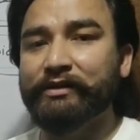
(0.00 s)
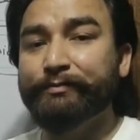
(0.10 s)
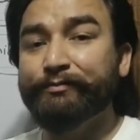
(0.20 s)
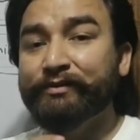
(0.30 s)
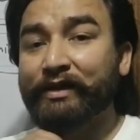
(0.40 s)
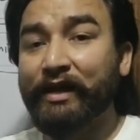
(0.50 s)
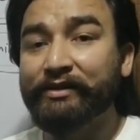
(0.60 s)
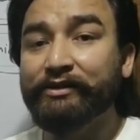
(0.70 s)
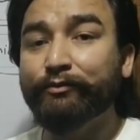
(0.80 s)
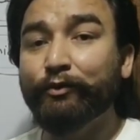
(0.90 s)
If
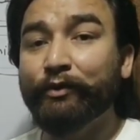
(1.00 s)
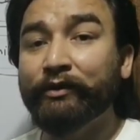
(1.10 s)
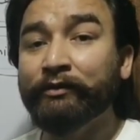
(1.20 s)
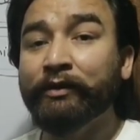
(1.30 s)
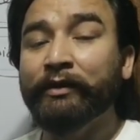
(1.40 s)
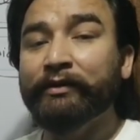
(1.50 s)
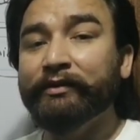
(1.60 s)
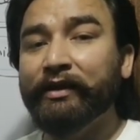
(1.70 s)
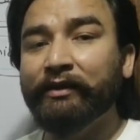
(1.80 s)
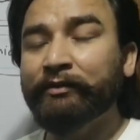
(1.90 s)
charge is flowing,
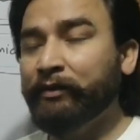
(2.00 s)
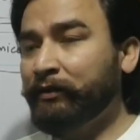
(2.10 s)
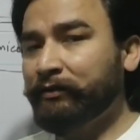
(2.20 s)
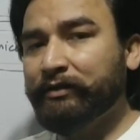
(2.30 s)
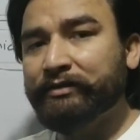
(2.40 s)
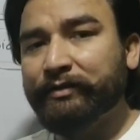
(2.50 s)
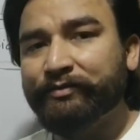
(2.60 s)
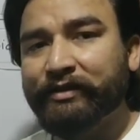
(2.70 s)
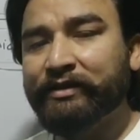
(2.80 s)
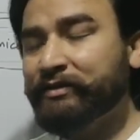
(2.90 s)
then the
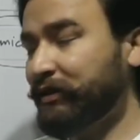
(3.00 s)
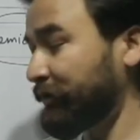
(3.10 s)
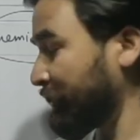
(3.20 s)
substance